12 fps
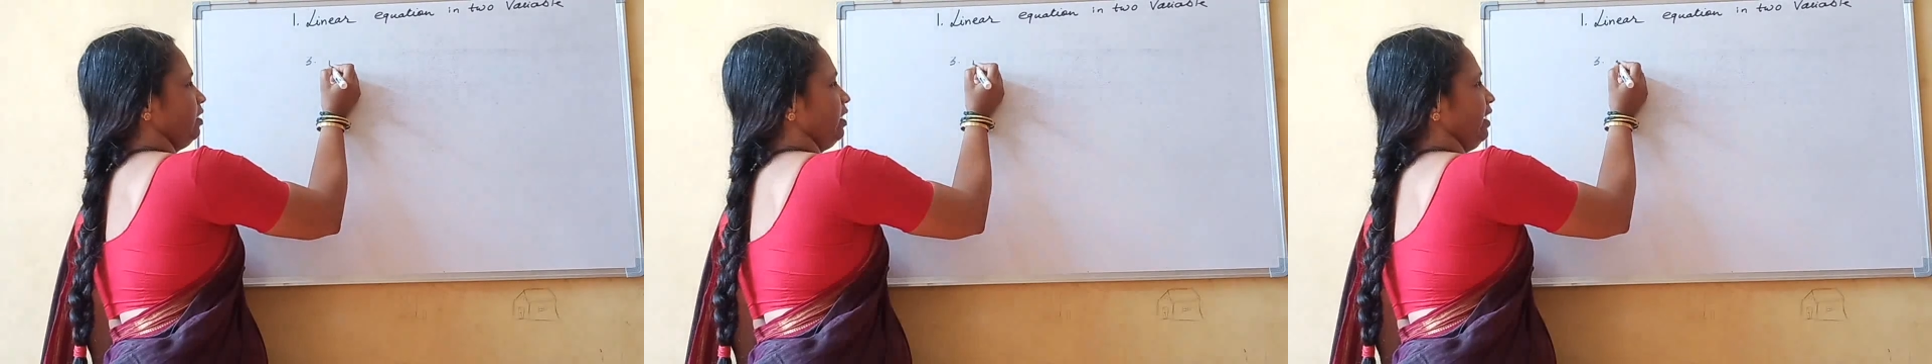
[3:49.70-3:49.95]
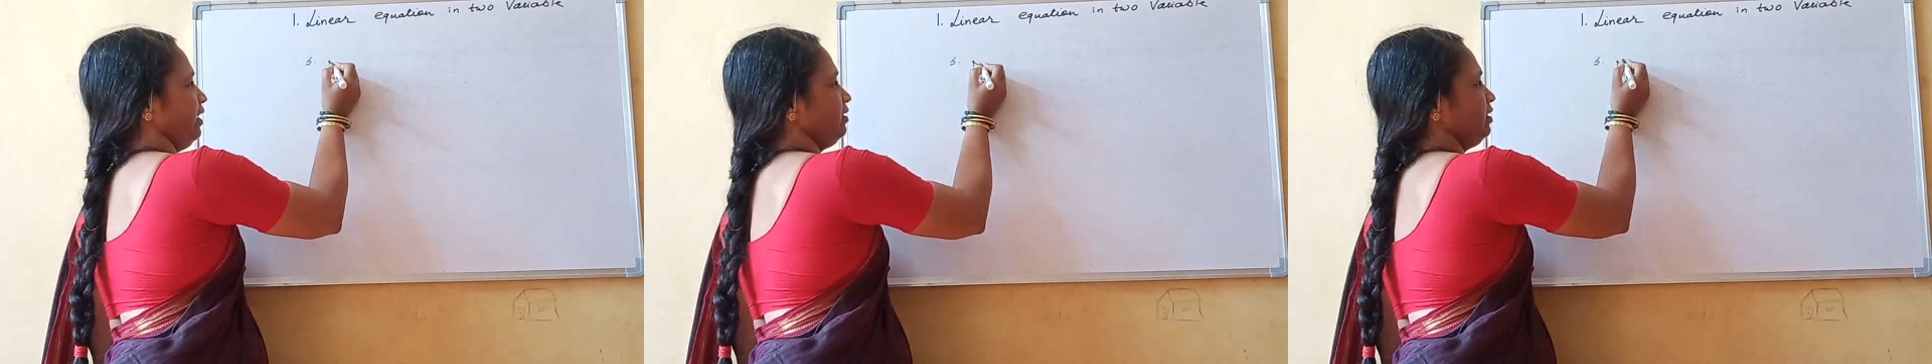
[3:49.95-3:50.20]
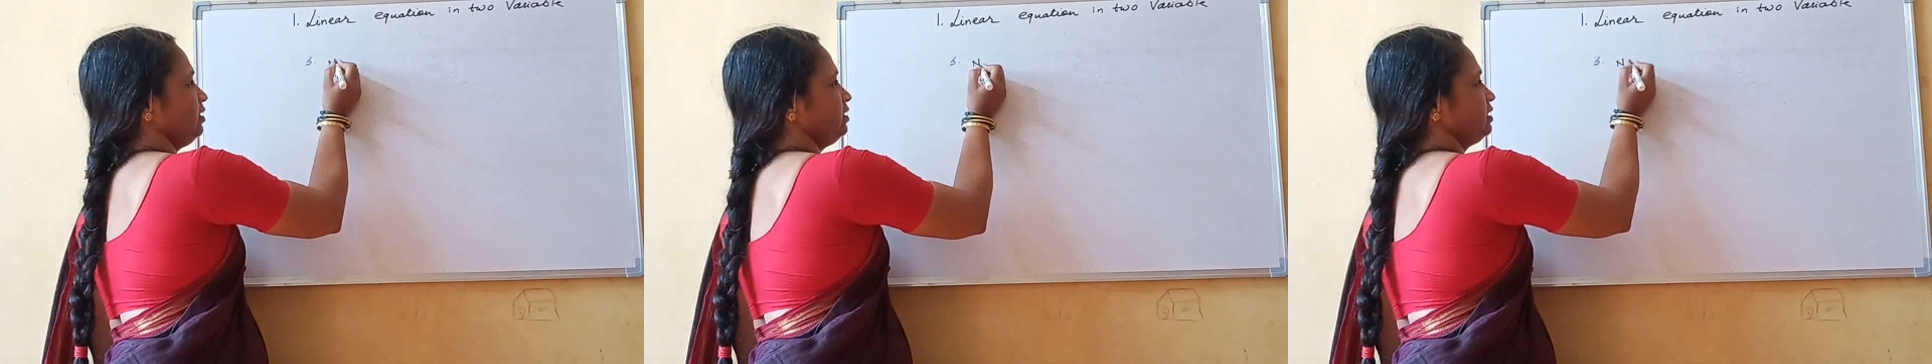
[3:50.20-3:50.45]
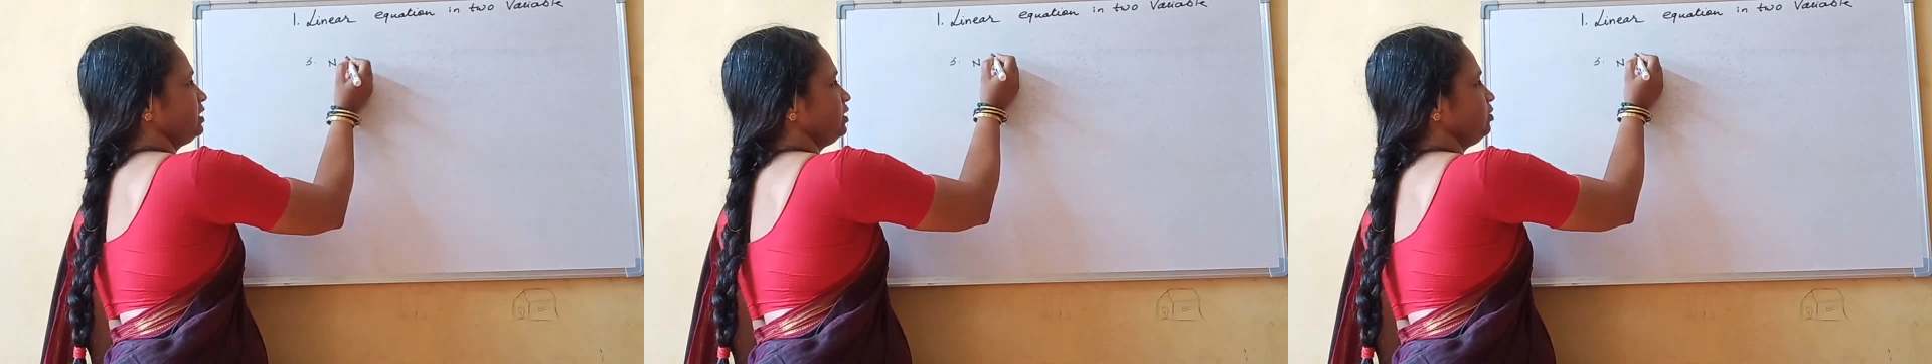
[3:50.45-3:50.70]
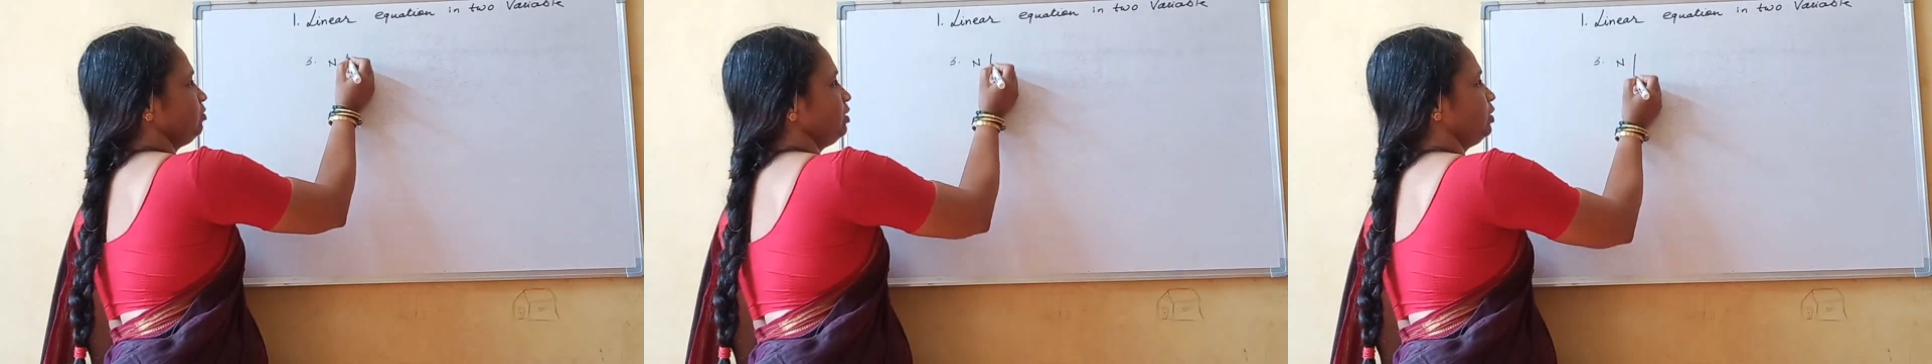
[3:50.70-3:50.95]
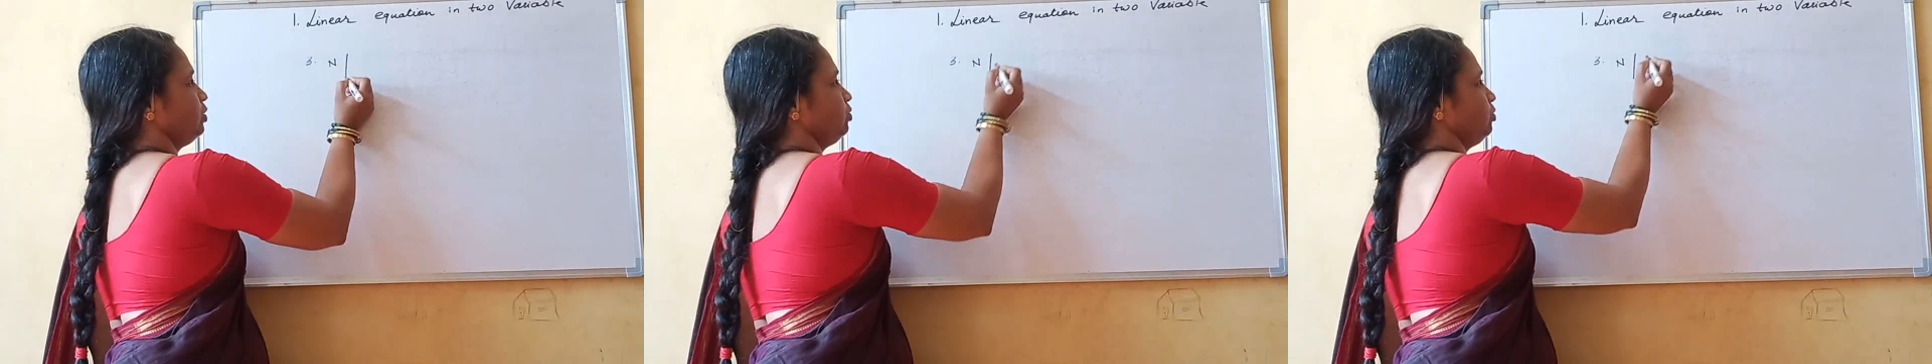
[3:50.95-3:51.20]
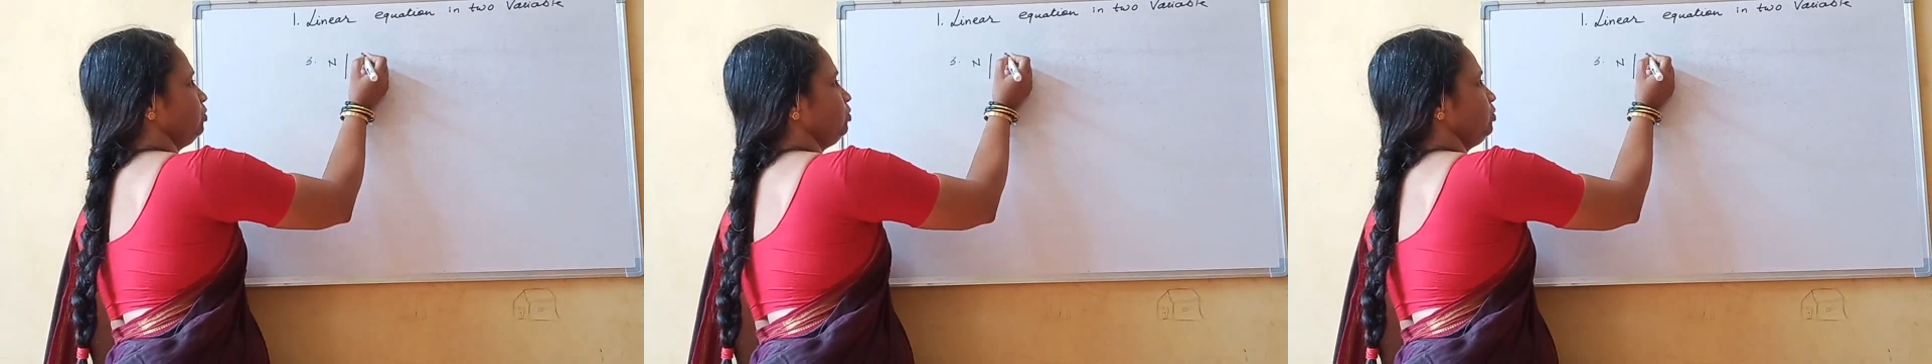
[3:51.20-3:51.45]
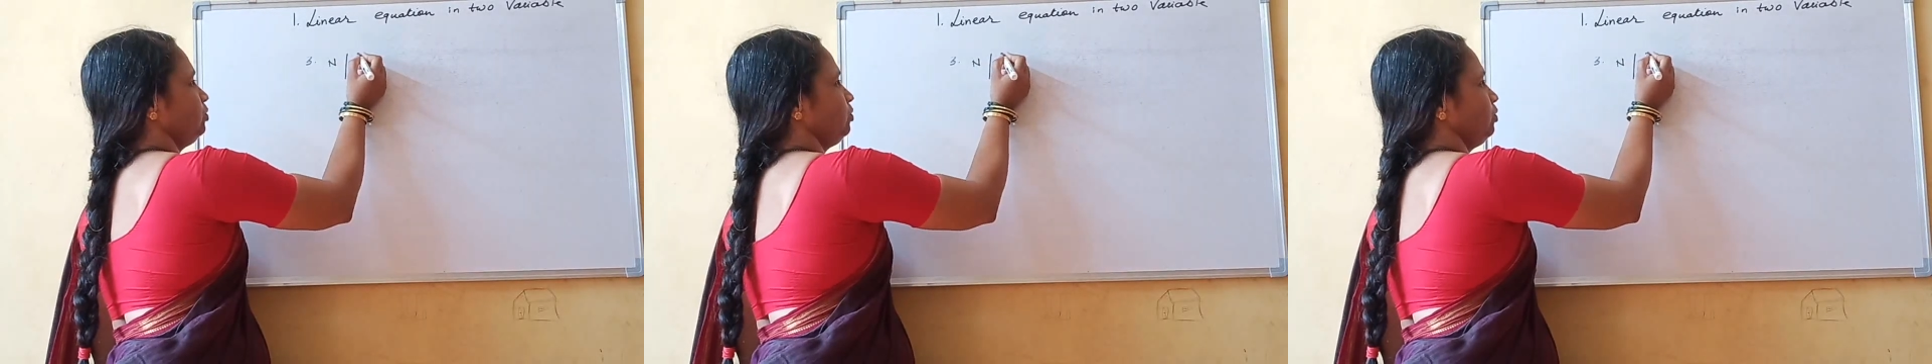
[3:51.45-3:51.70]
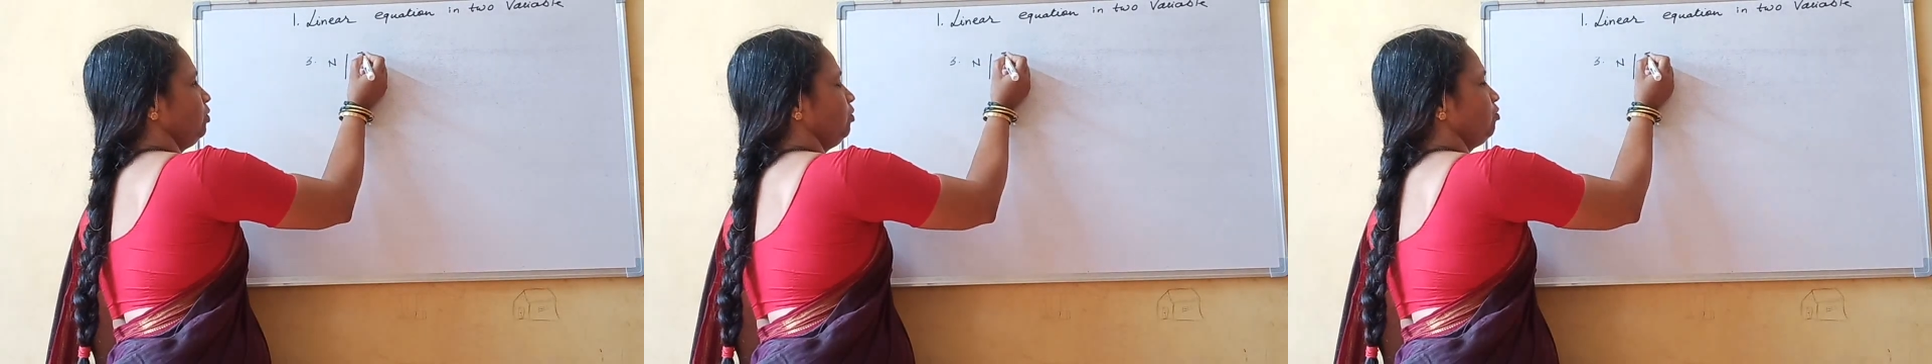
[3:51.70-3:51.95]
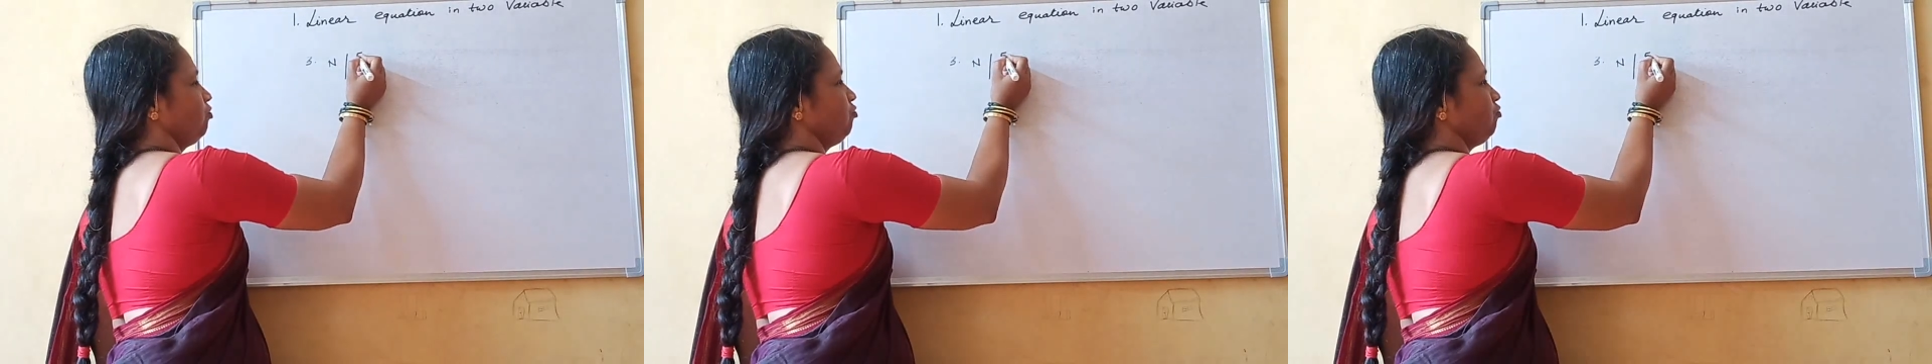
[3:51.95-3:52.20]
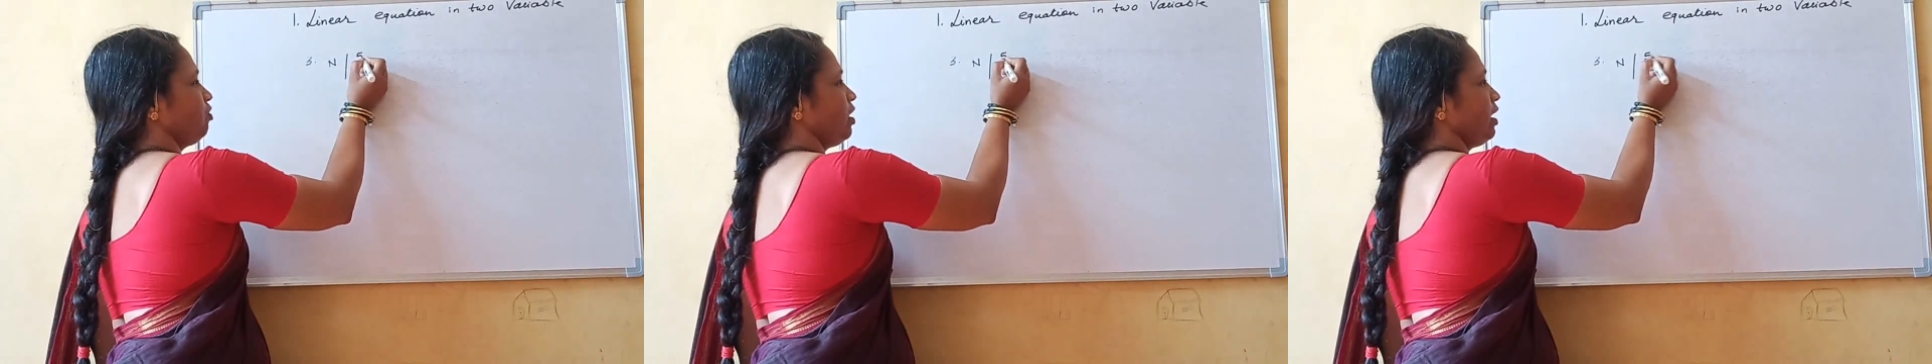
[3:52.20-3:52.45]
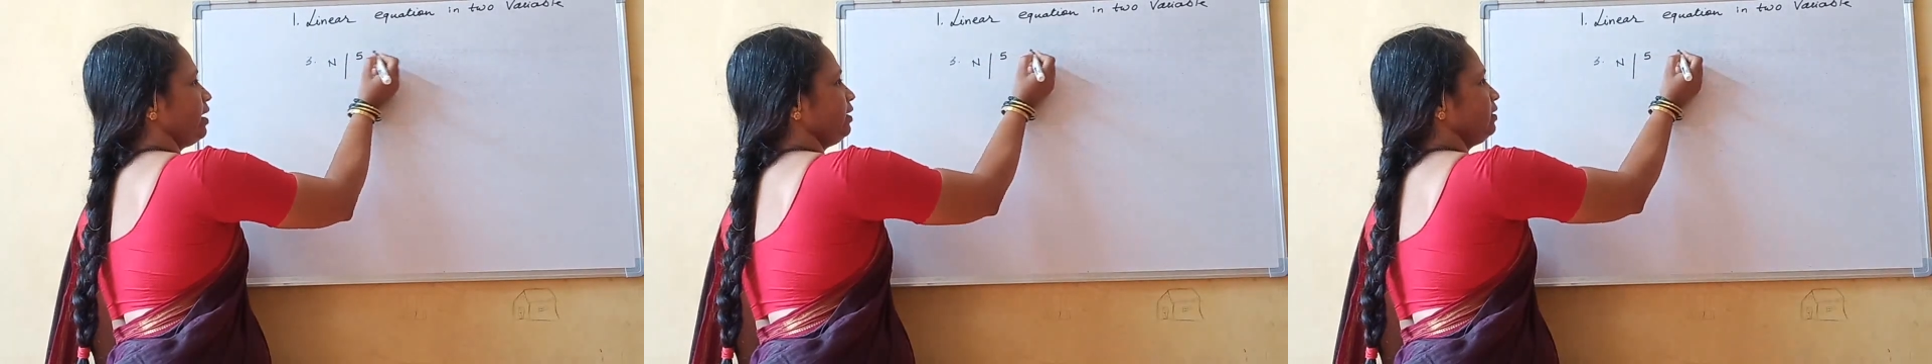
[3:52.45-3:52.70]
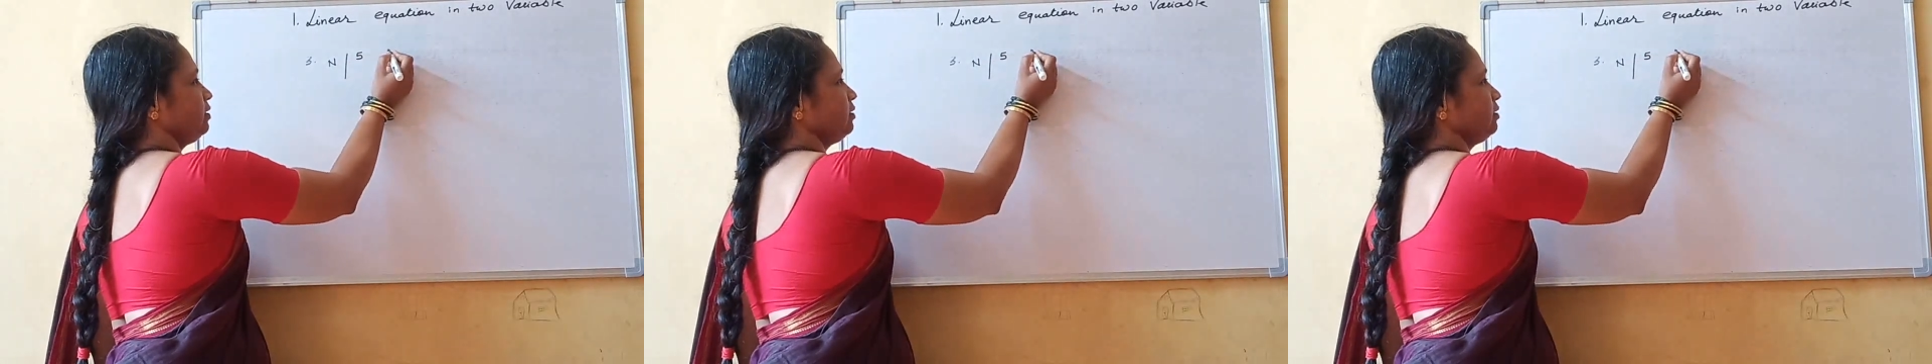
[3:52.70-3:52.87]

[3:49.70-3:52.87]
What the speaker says: N is equal to 5,